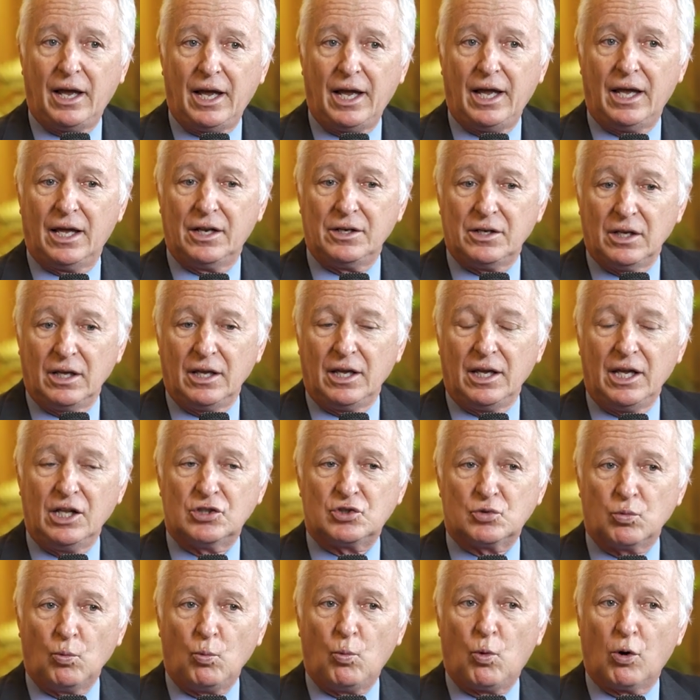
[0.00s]
and
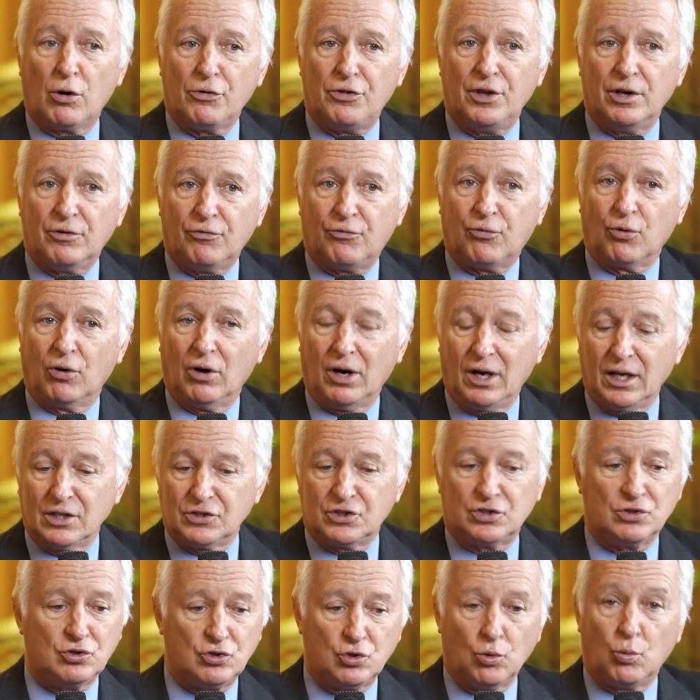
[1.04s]
it's worth it for
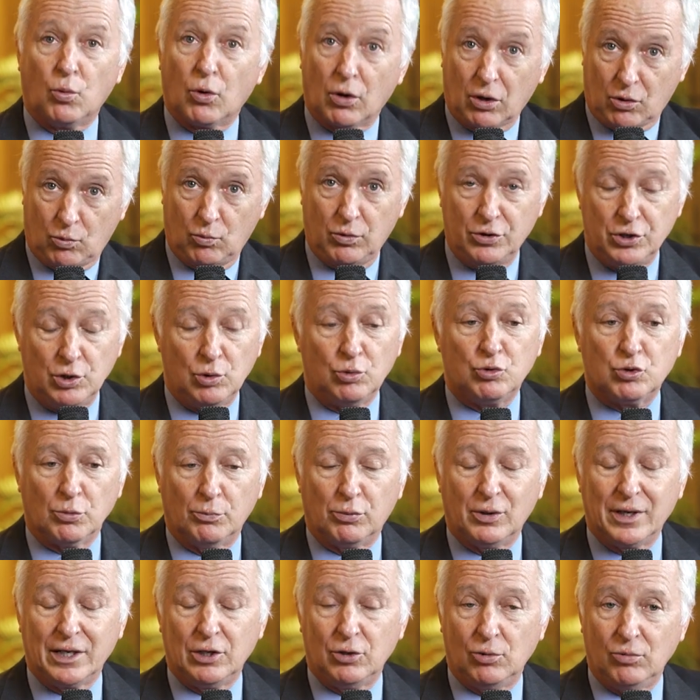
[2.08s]
us to work with you to
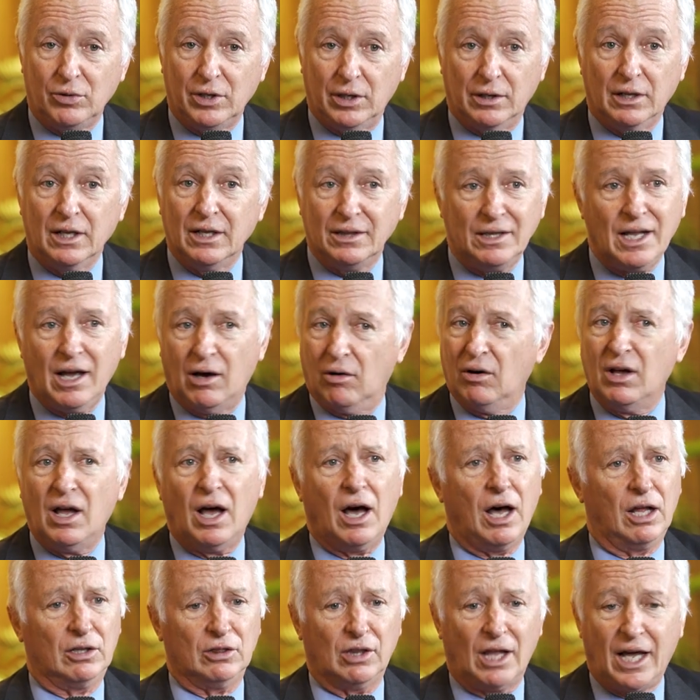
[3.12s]
bring you in. Now,
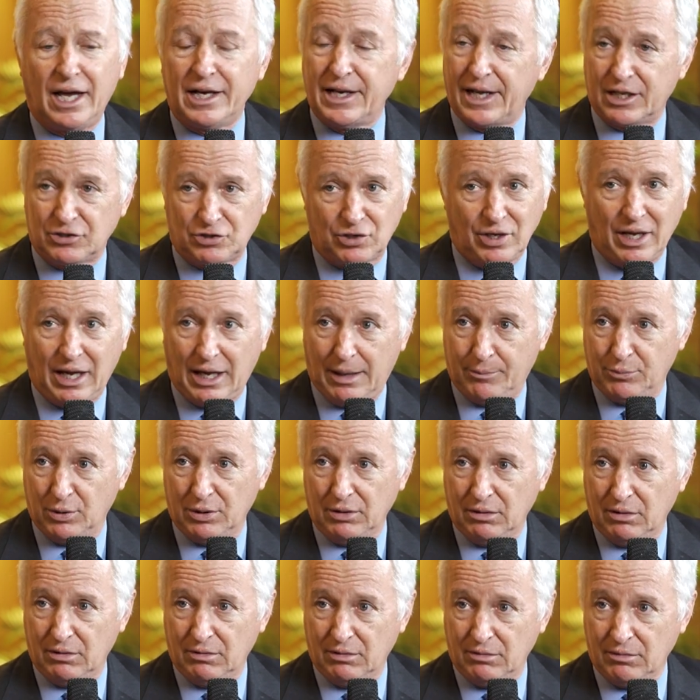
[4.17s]
a lot has to
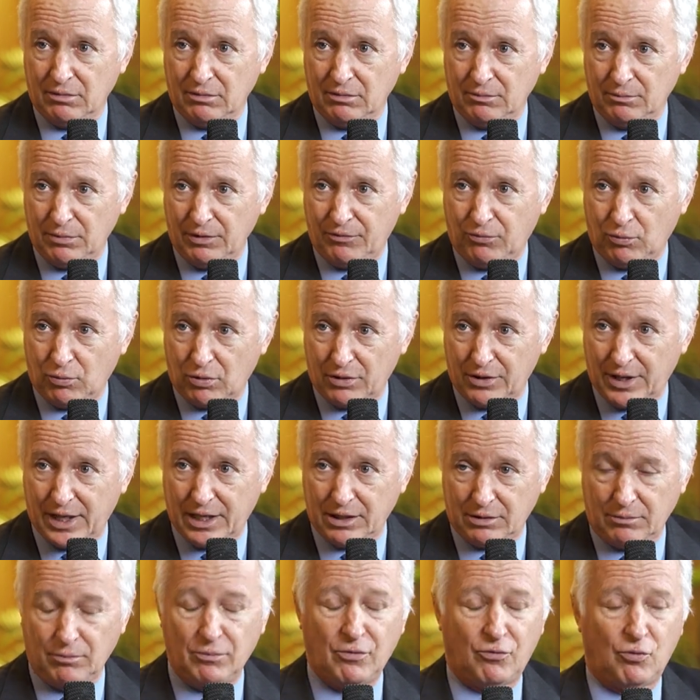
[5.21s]
happen before
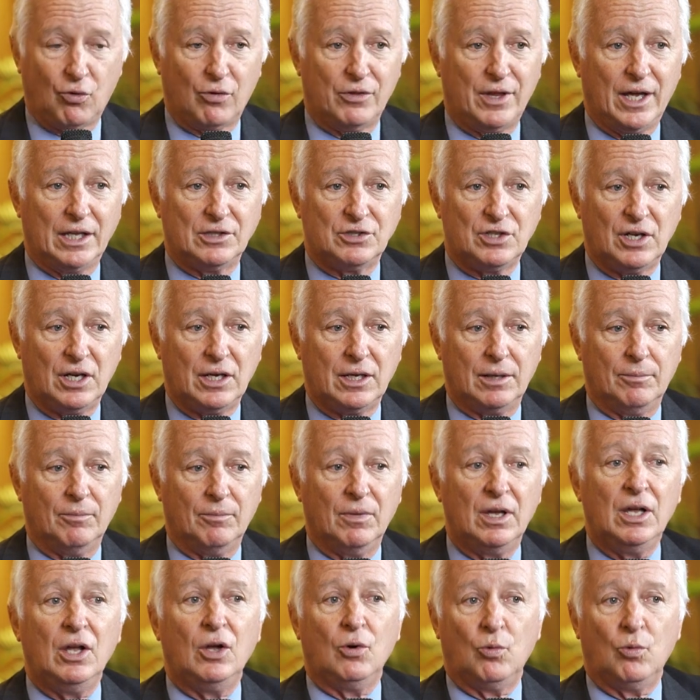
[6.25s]
that time.